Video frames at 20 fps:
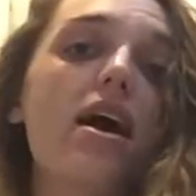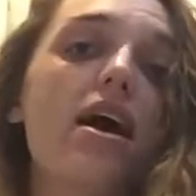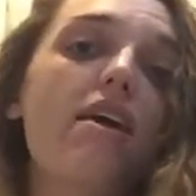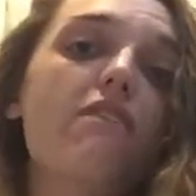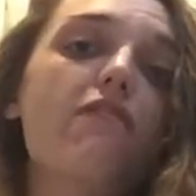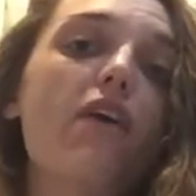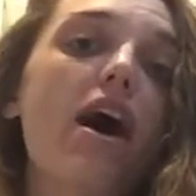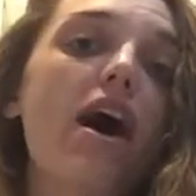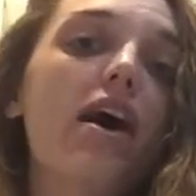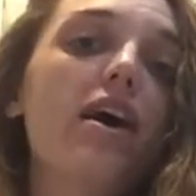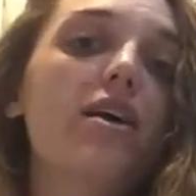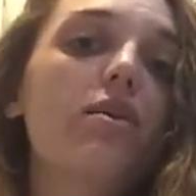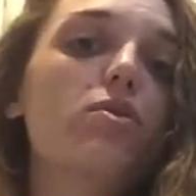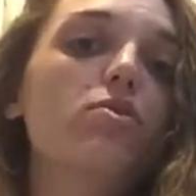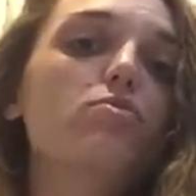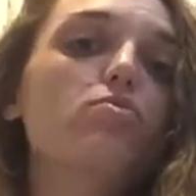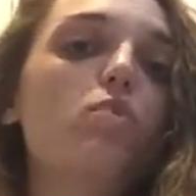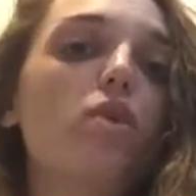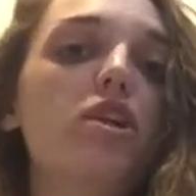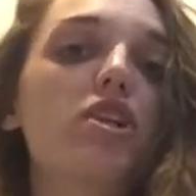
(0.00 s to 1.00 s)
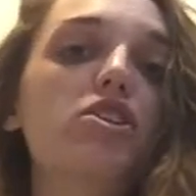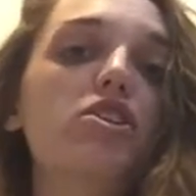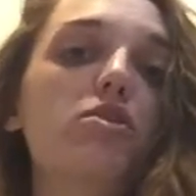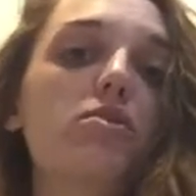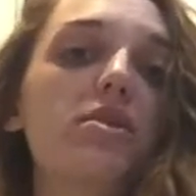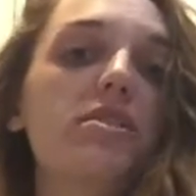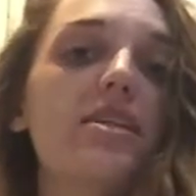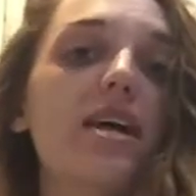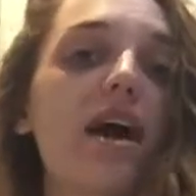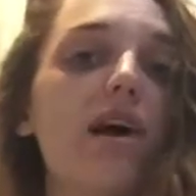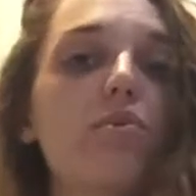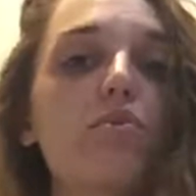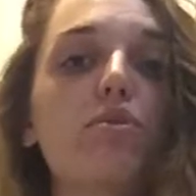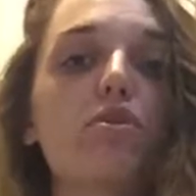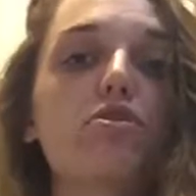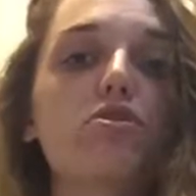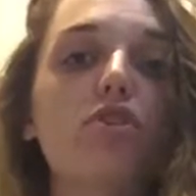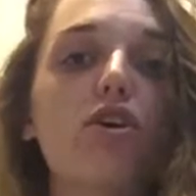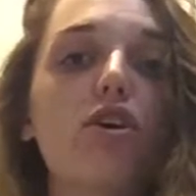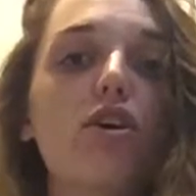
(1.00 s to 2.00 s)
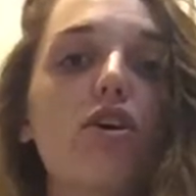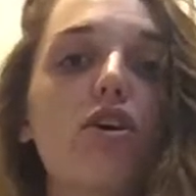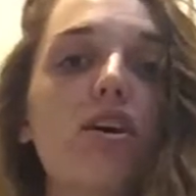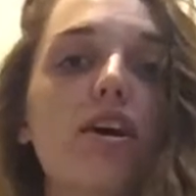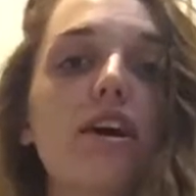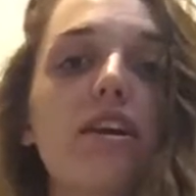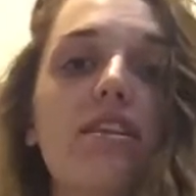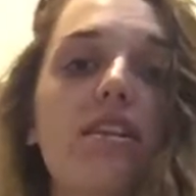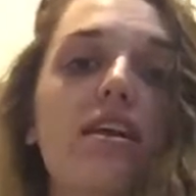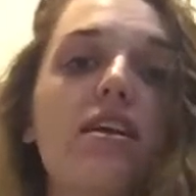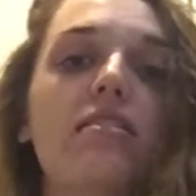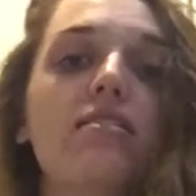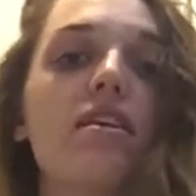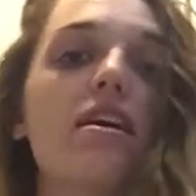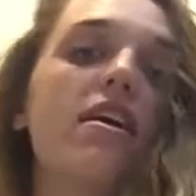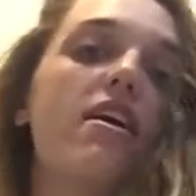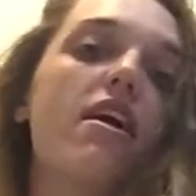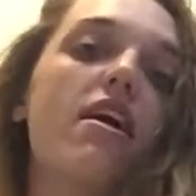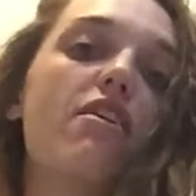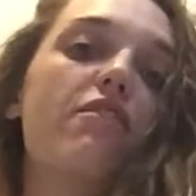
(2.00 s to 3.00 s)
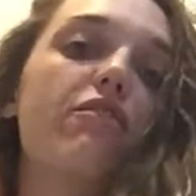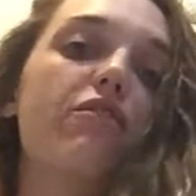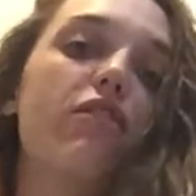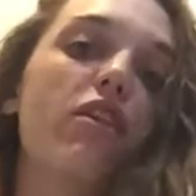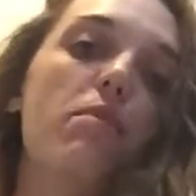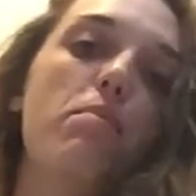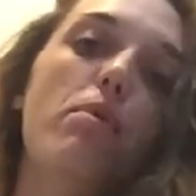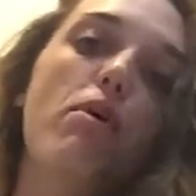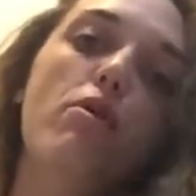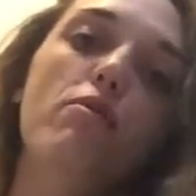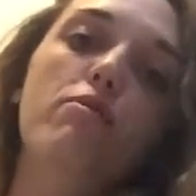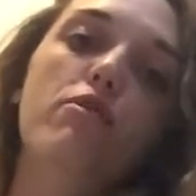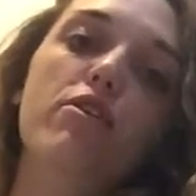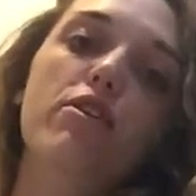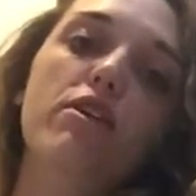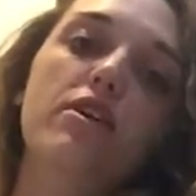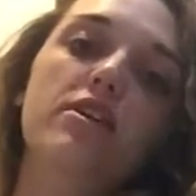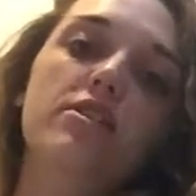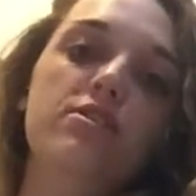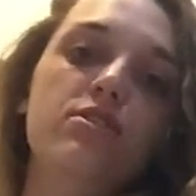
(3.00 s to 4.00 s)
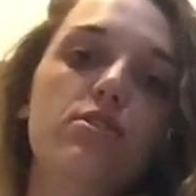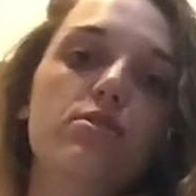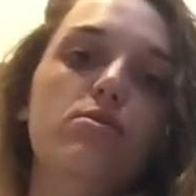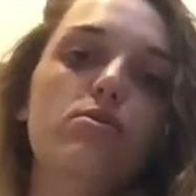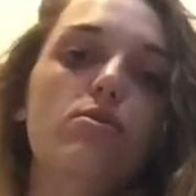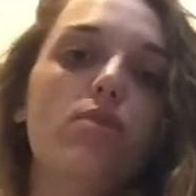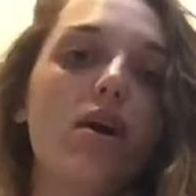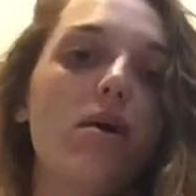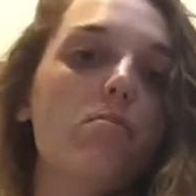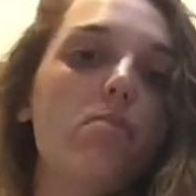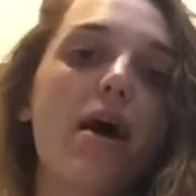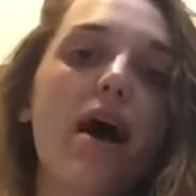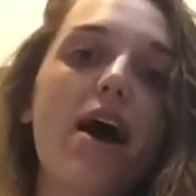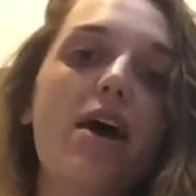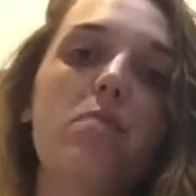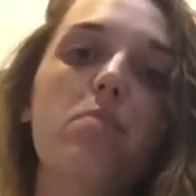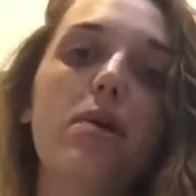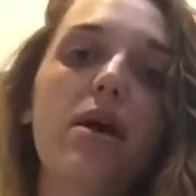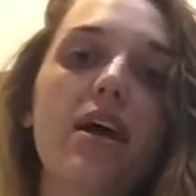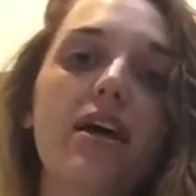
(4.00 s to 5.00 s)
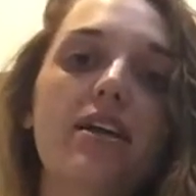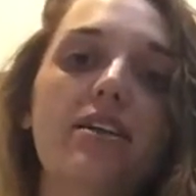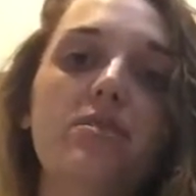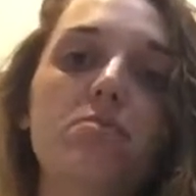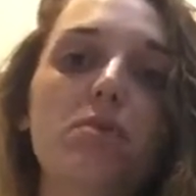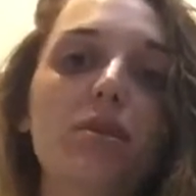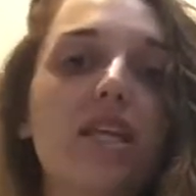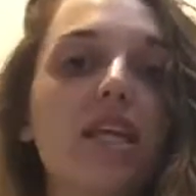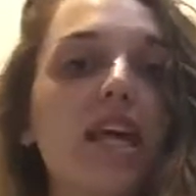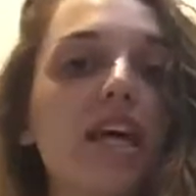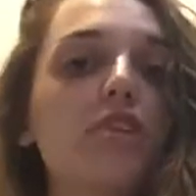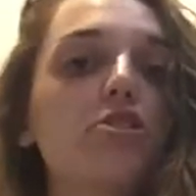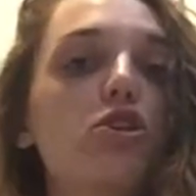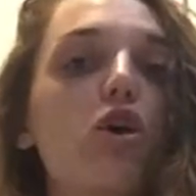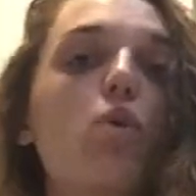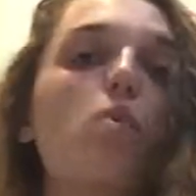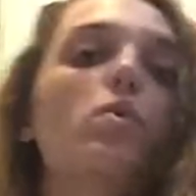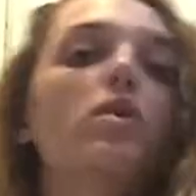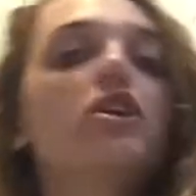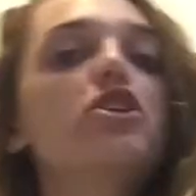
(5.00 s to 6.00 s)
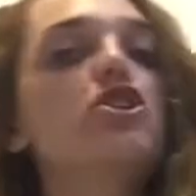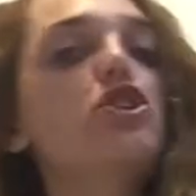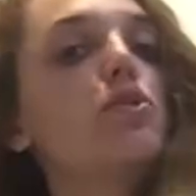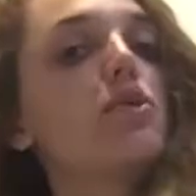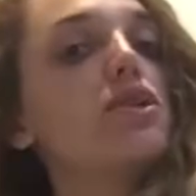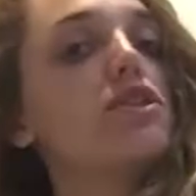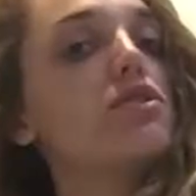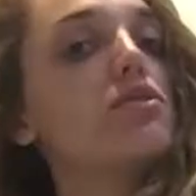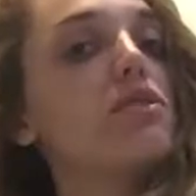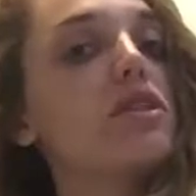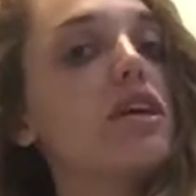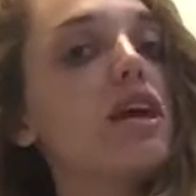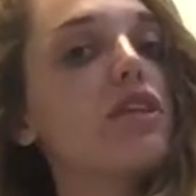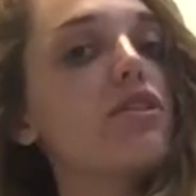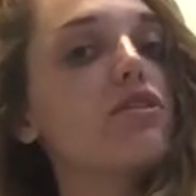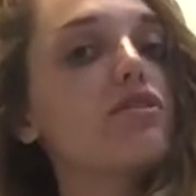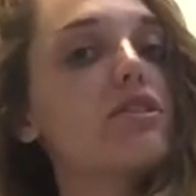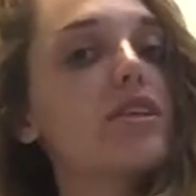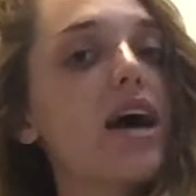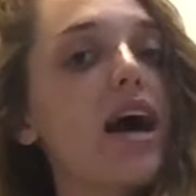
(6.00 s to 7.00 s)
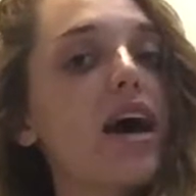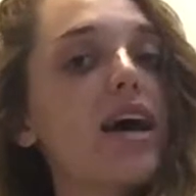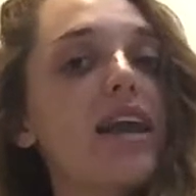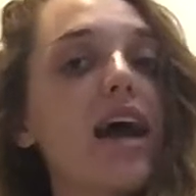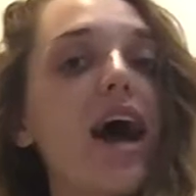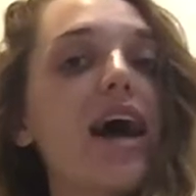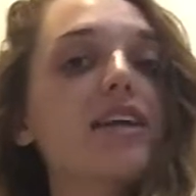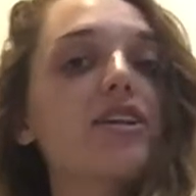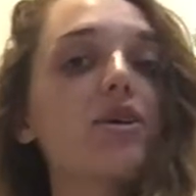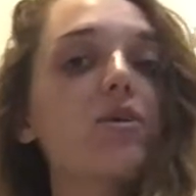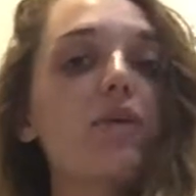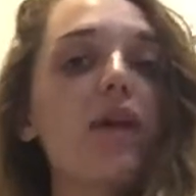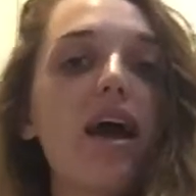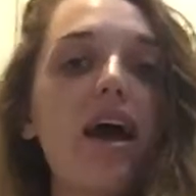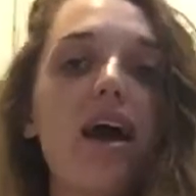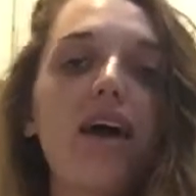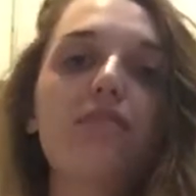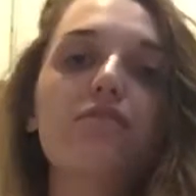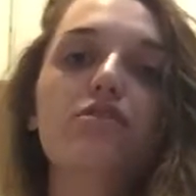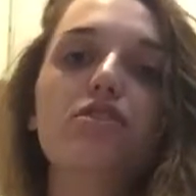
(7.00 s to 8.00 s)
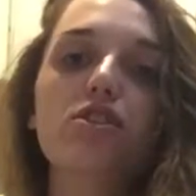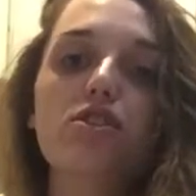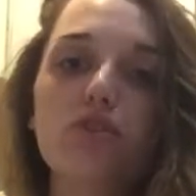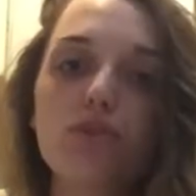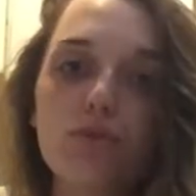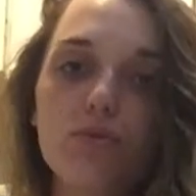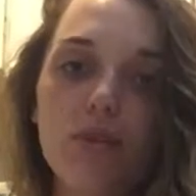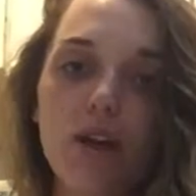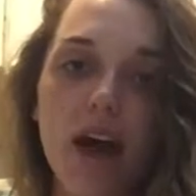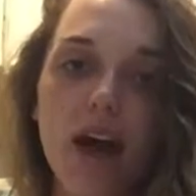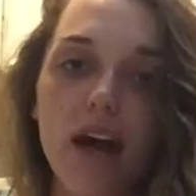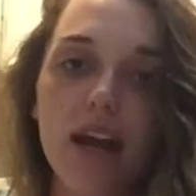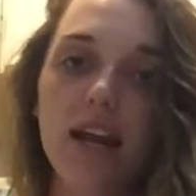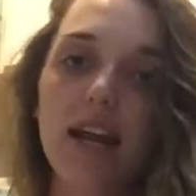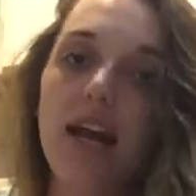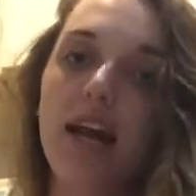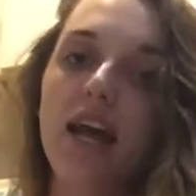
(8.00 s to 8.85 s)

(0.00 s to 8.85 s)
If I want to do a downward dog and then flip over and do a back bend, but then I don't want to do it to the other side, I don't have to do that.